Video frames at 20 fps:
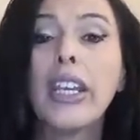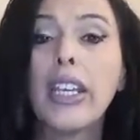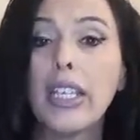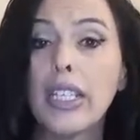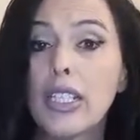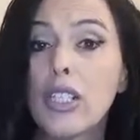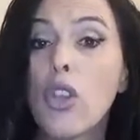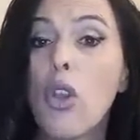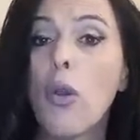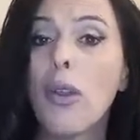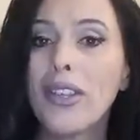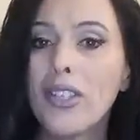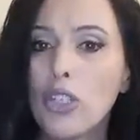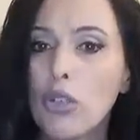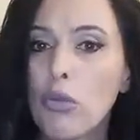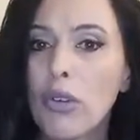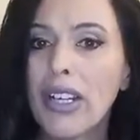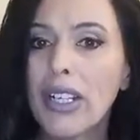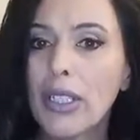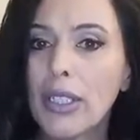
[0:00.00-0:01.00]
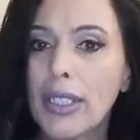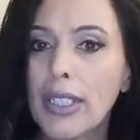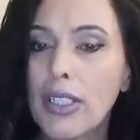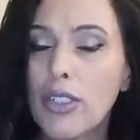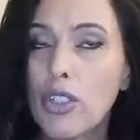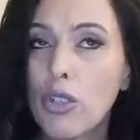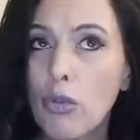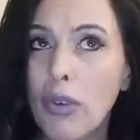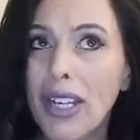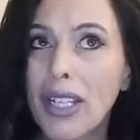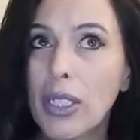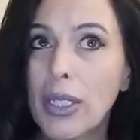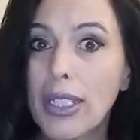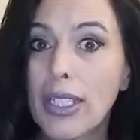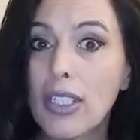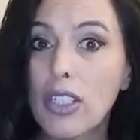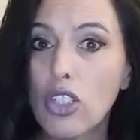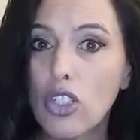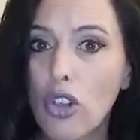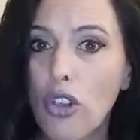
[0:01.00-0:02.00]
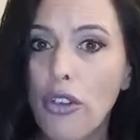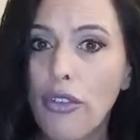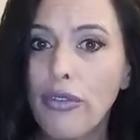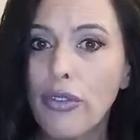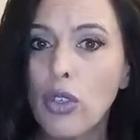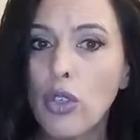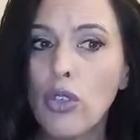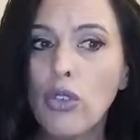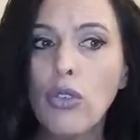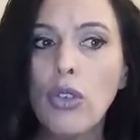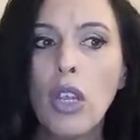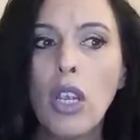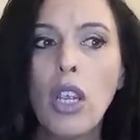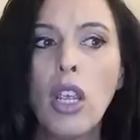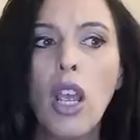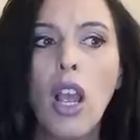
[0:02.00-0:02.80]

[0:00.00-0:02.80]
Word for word: is going to directly, directly serve you,